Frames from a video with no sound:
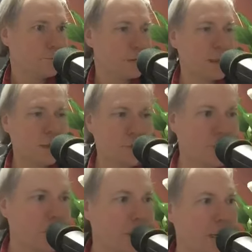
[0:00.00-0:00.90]
Is
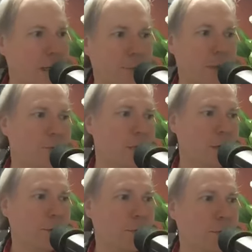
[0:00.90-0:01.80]
Murray going to be
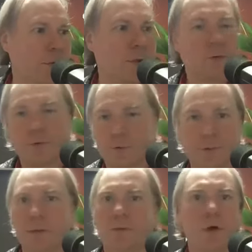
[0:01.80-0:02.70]
available, or is
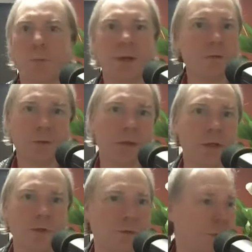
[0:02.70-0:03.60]
nobody really knows at